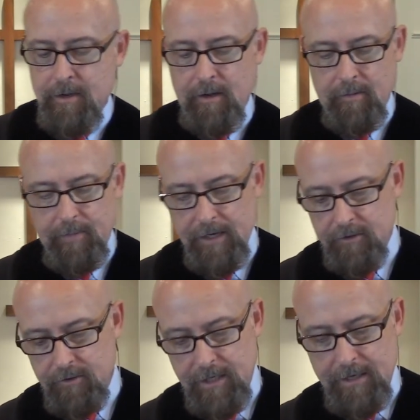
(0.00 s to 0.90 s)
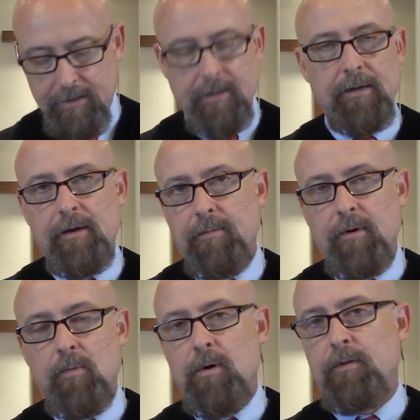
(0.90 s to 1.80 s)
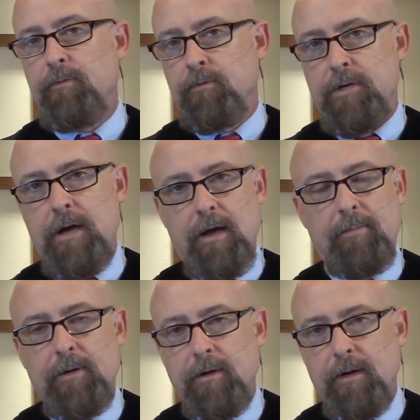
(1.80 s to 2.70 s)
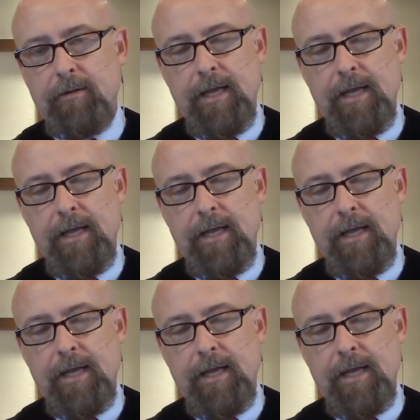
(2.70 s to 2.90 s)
Uh, Pastor Chad did a, a wonderful job uh,